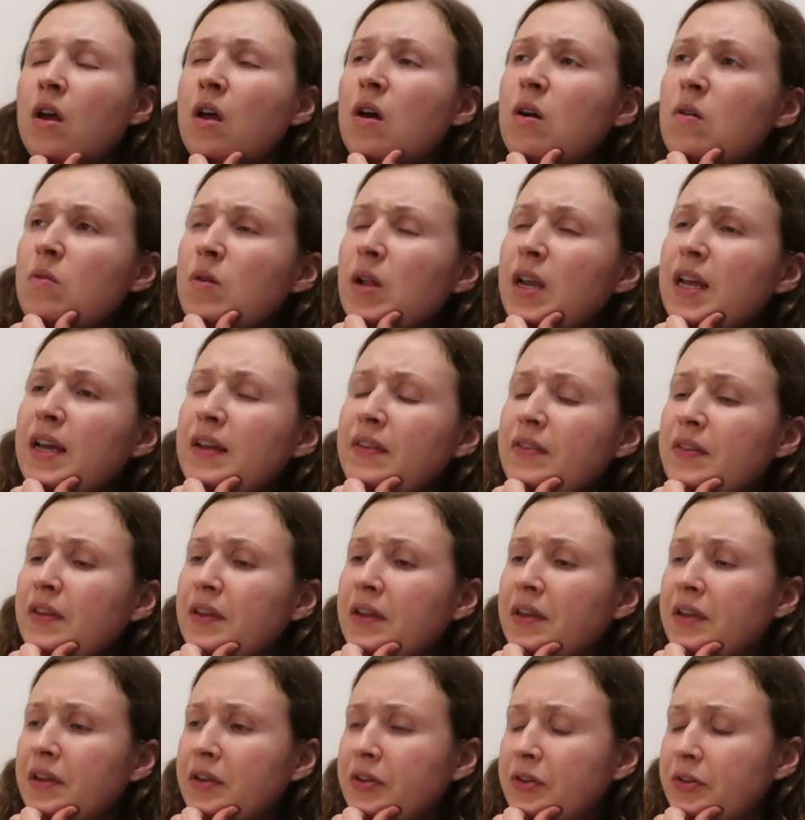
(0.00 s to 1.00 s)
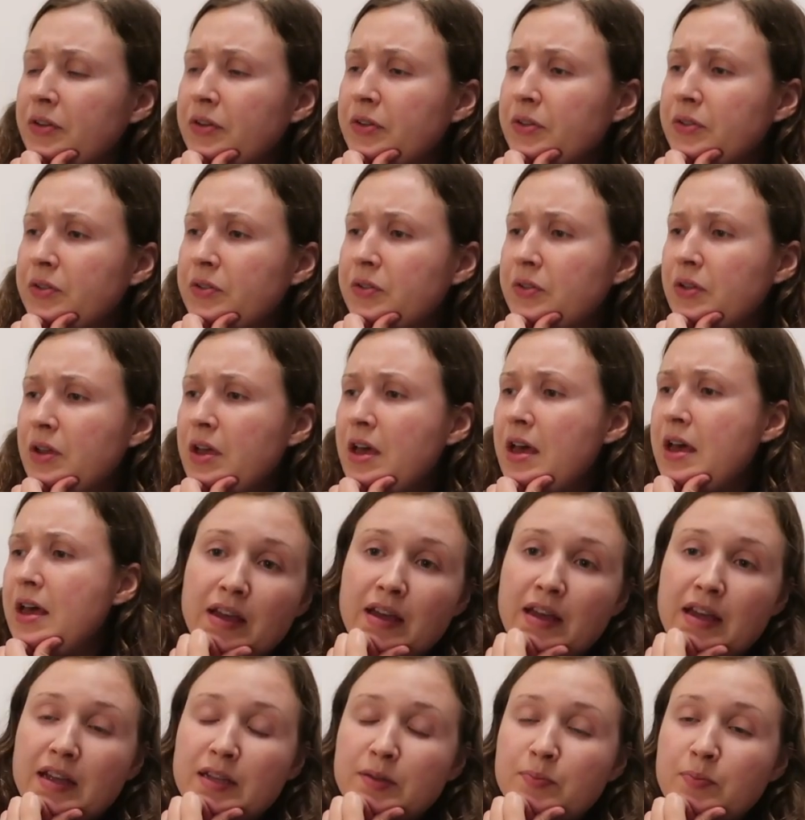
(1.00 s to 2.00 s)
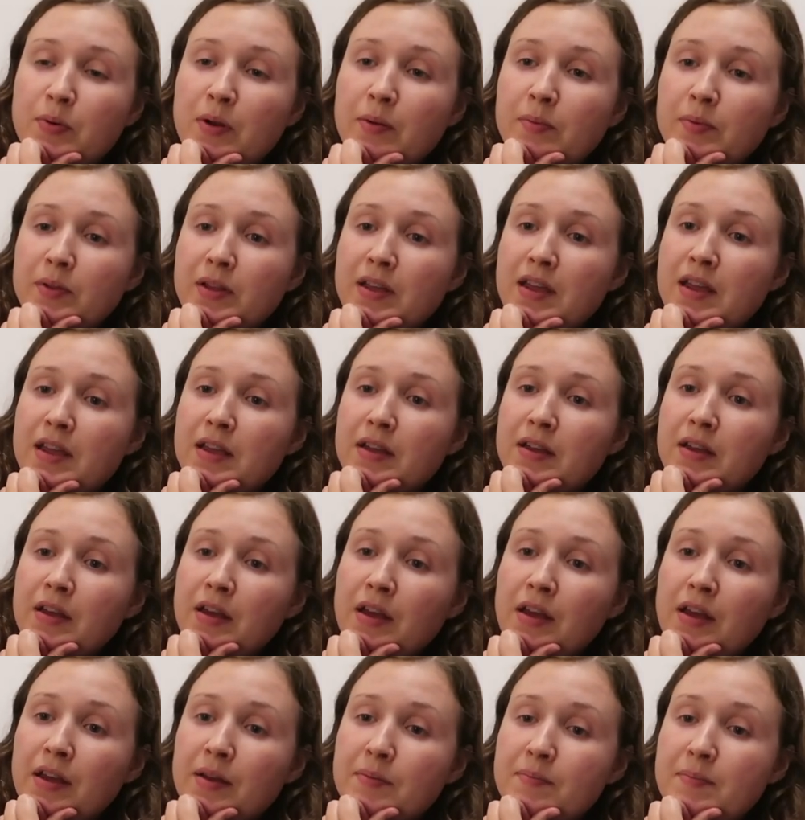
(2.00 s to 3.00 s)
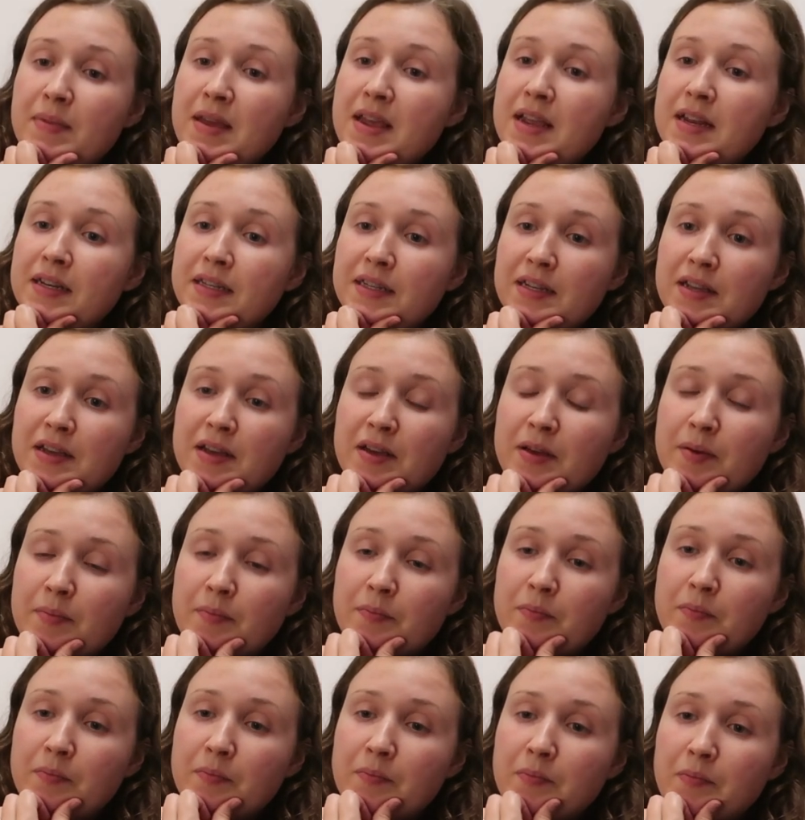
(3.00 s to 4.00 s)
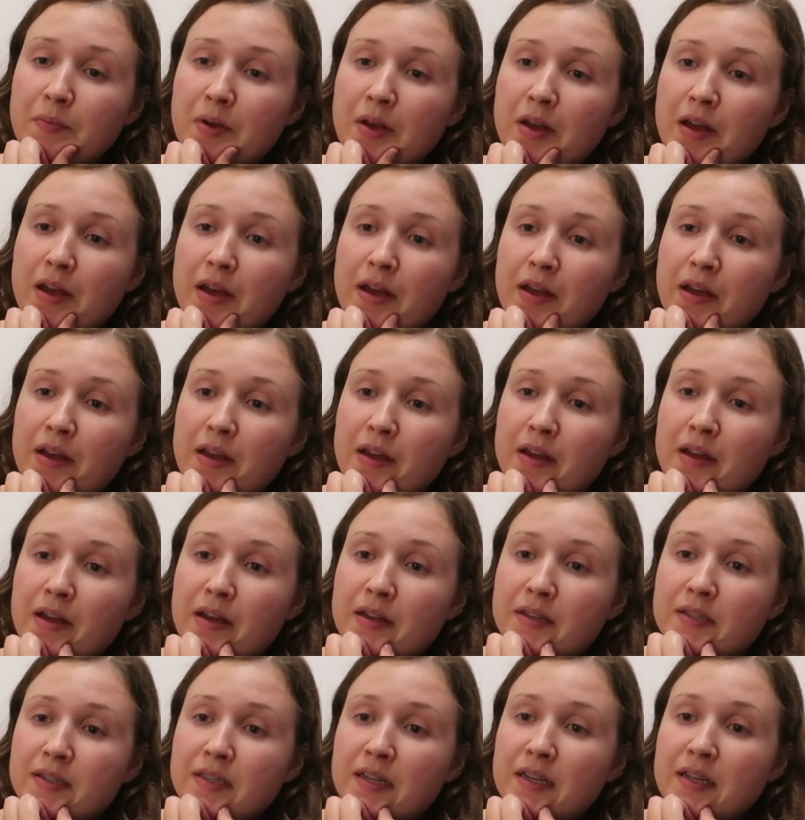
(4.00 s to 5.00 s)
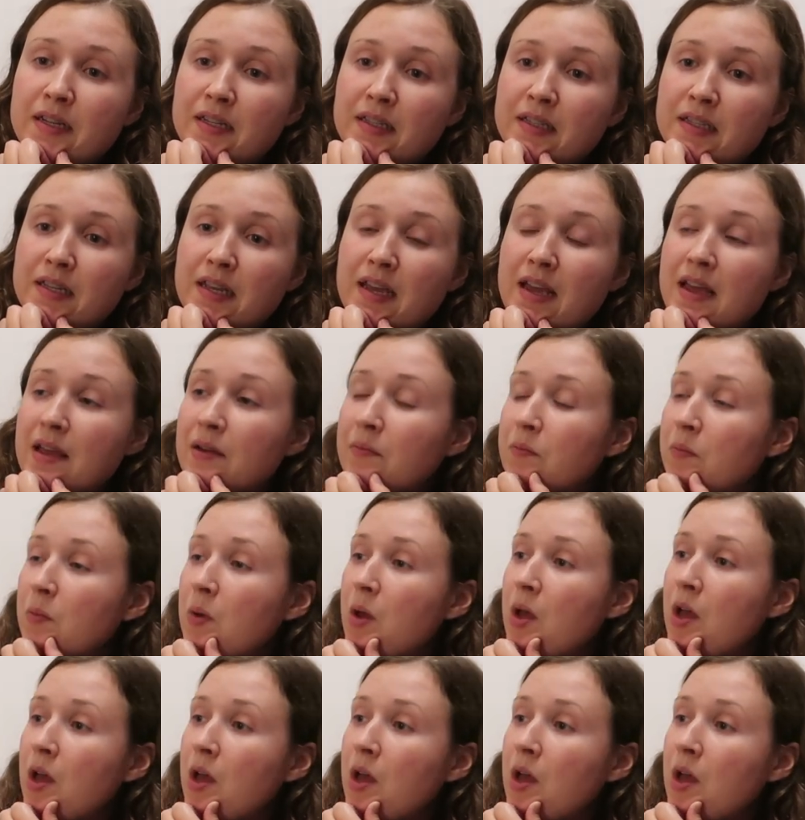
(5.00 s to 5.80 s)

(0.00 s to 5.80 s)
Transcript: Oh, well, I think it does. It's probably medium acidity.